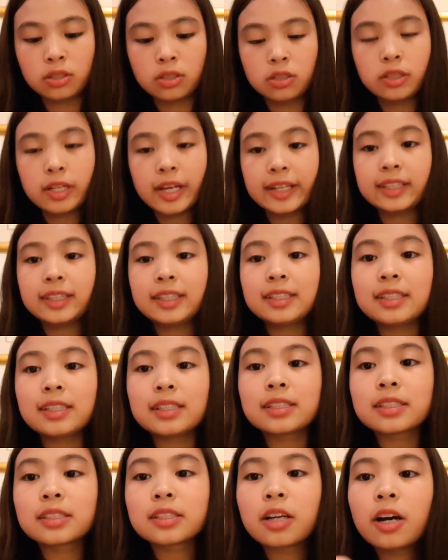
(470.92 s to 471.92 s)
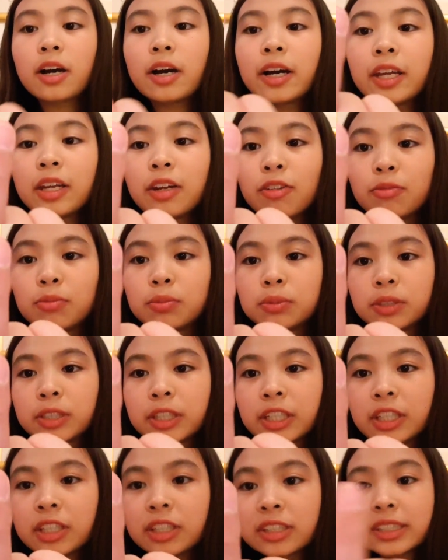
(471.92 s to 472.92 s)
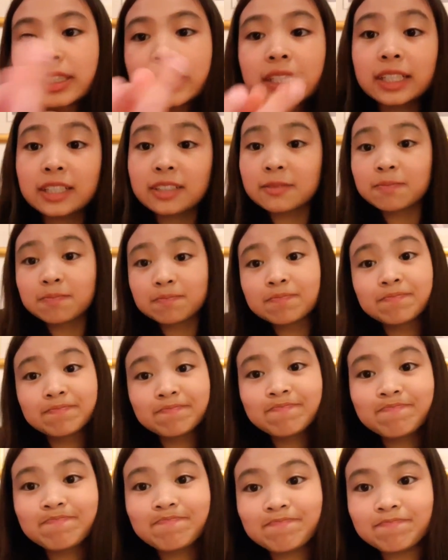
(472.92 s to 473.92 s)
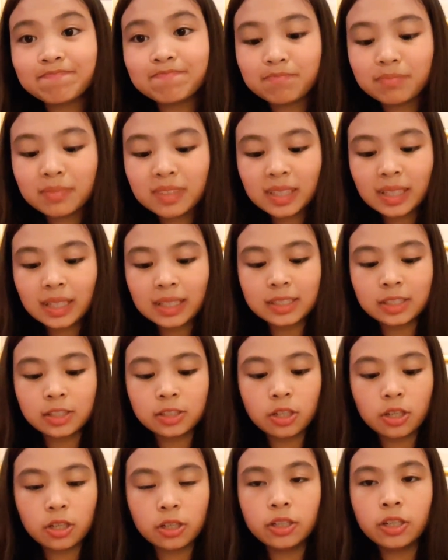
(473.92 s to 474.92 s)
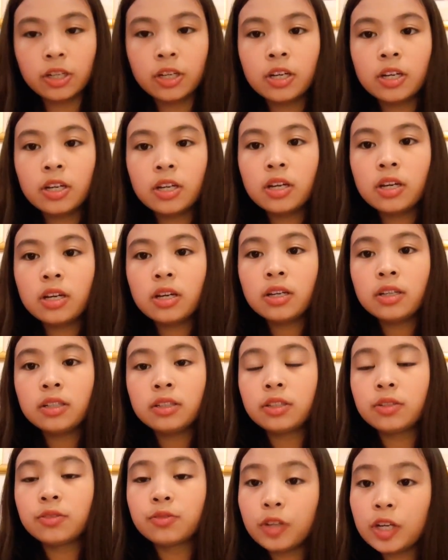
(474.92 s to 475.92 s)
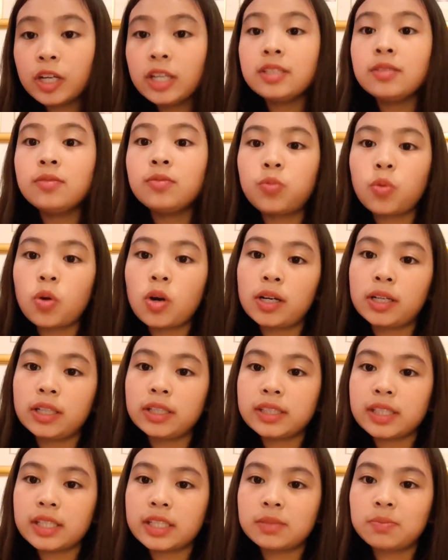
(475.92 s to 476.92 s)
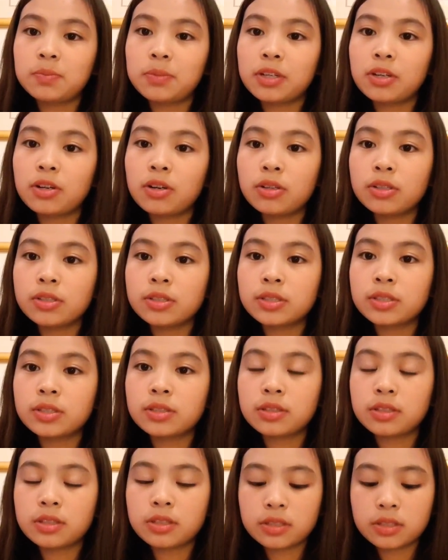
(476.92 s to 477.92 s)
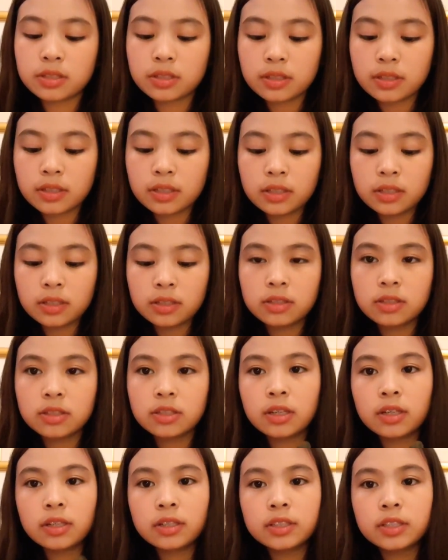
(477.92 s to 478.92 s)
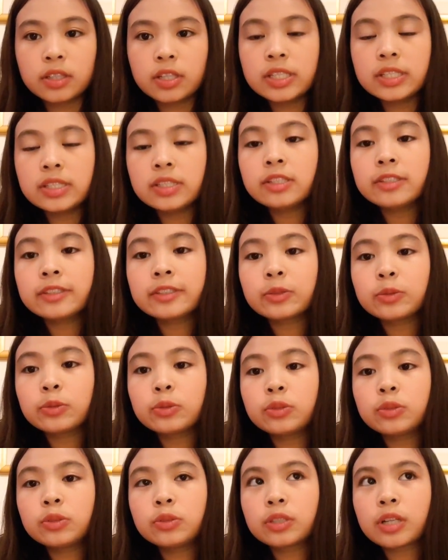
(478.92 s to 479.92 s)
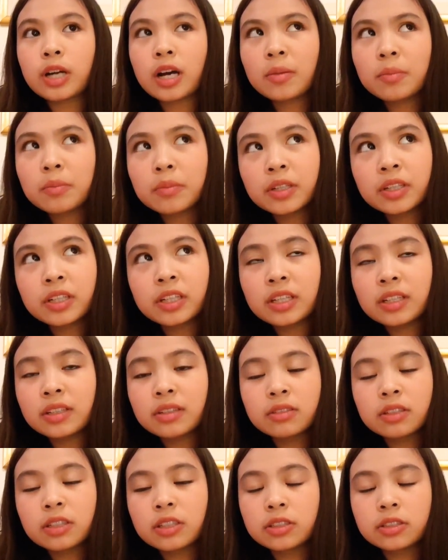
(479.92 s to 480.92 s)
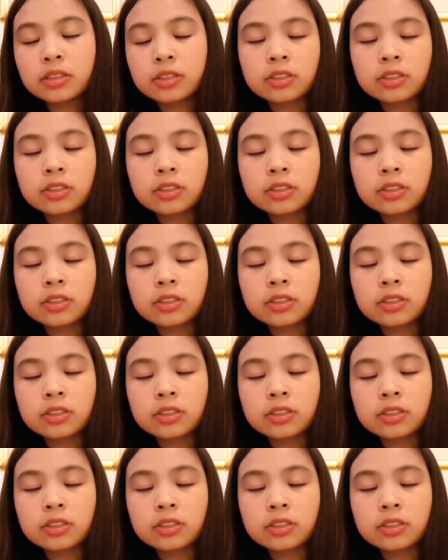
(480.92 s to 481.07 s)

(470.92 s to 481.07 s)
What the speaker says: Like, this is kind of bleeding, see? So, the reason it's because the Disney Store company, well,